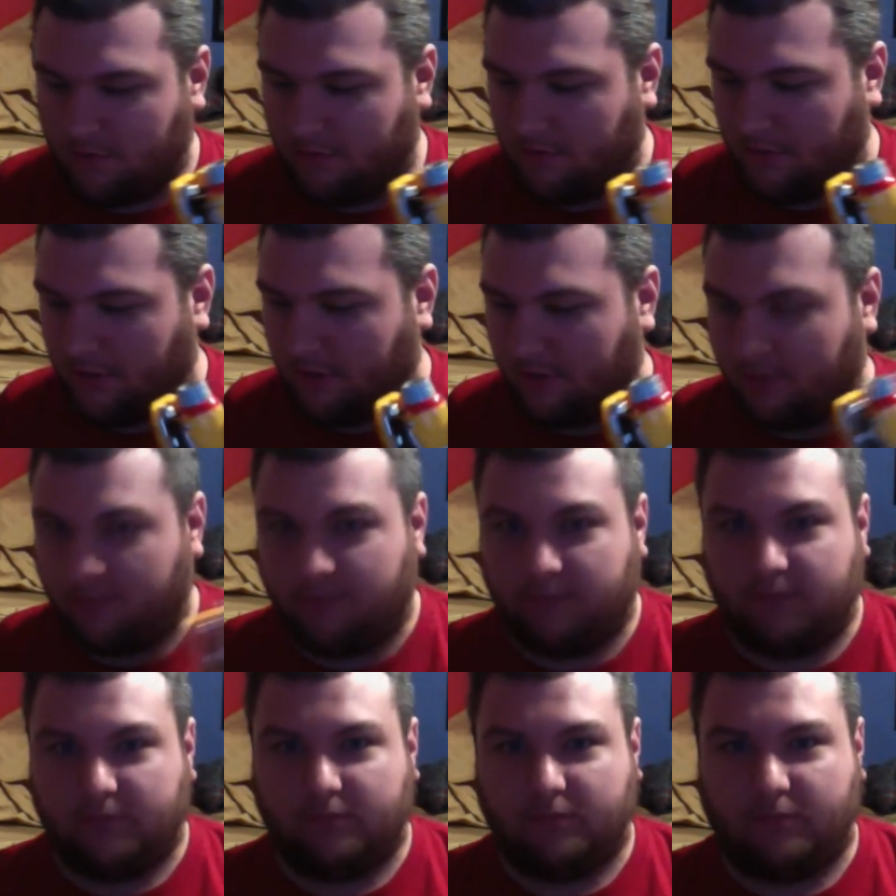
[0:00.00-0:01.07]
little
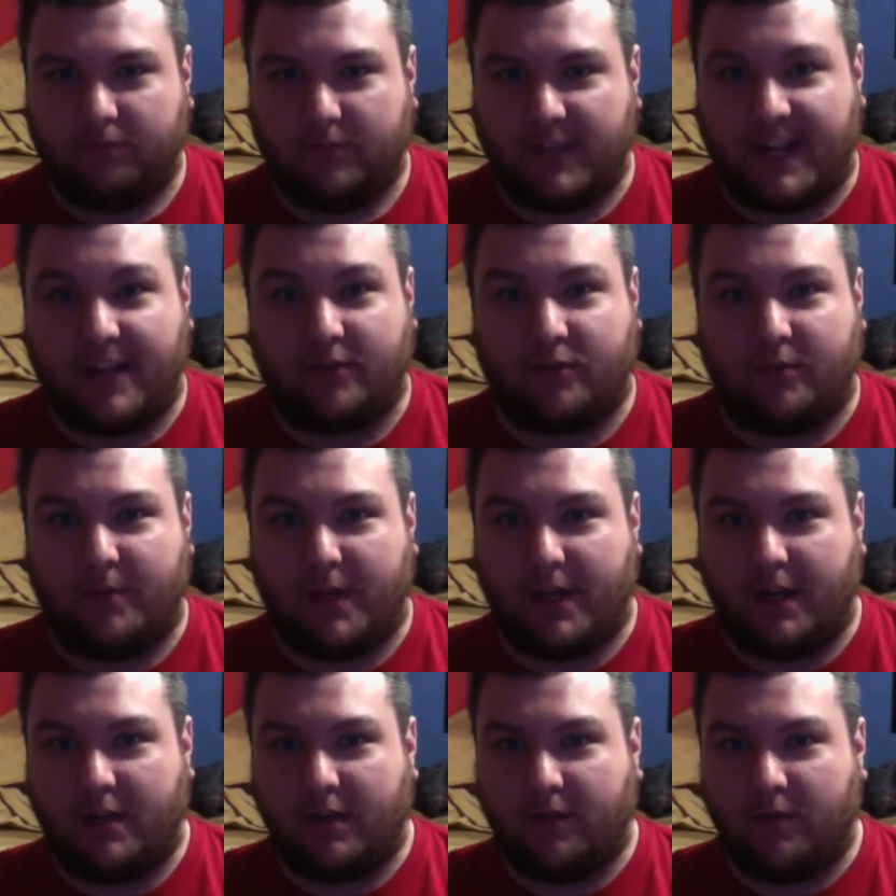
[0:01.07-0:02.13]
dinosaur
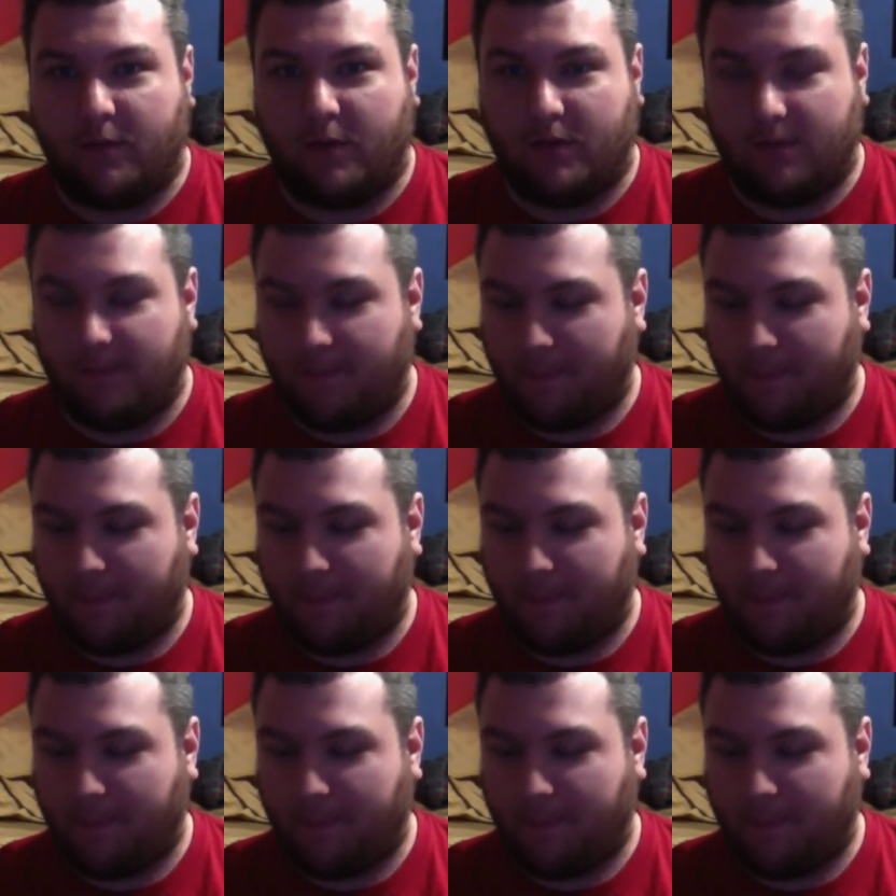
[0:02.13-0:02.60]
buddy, if you will.